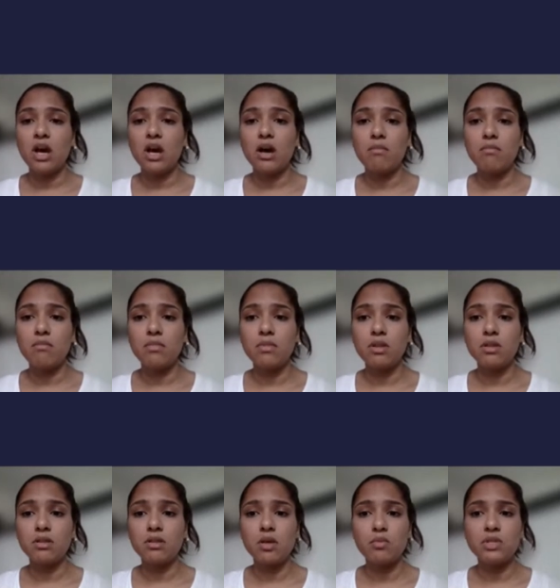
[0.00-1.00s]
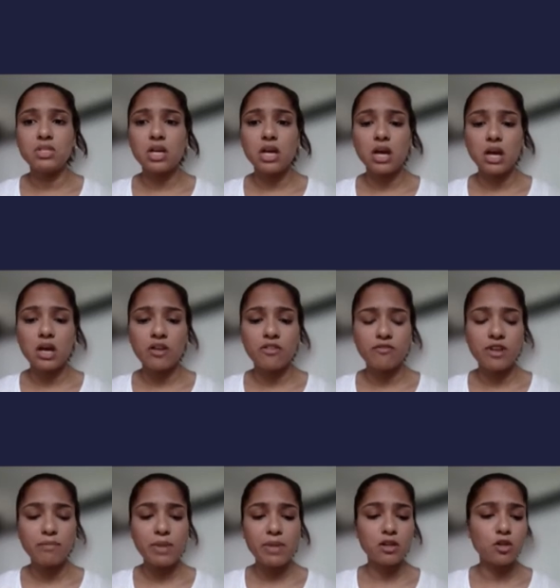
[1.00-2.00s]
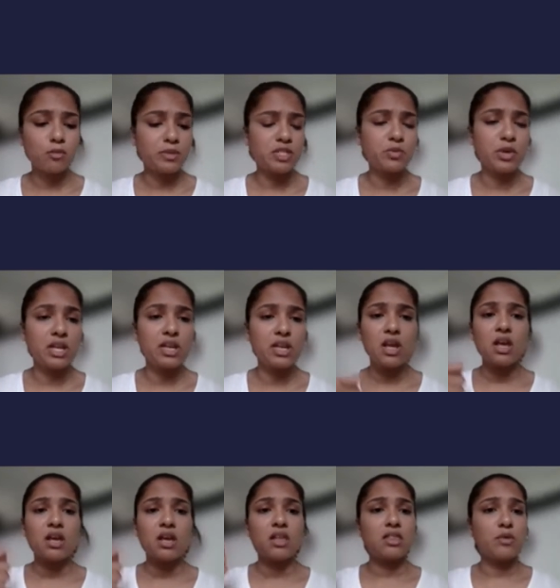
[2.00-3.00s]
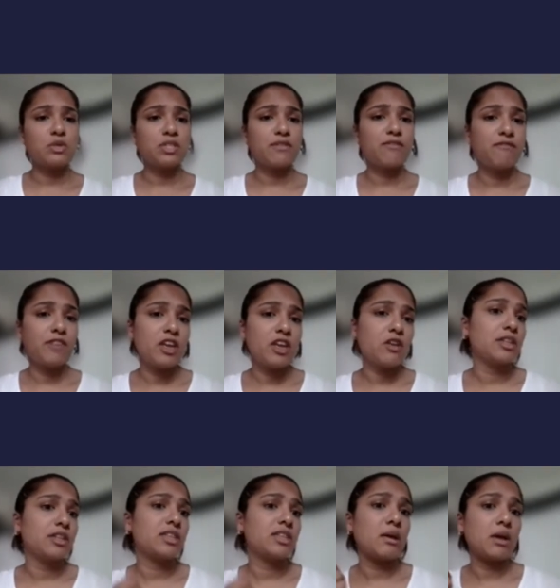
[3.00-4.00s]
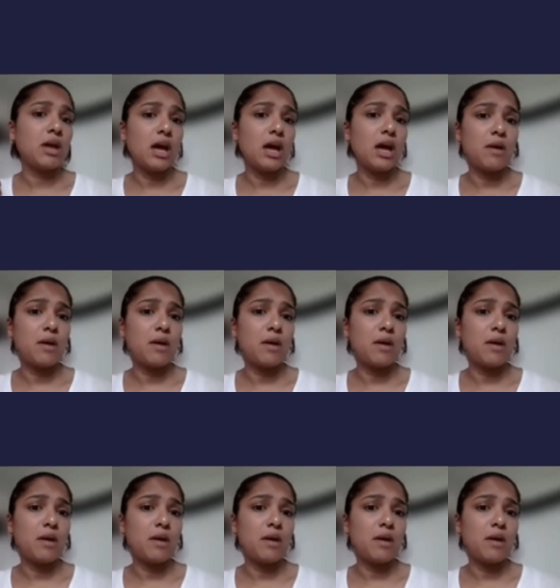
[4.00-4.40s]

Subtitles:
there was a feedback loop between, there was a fear that they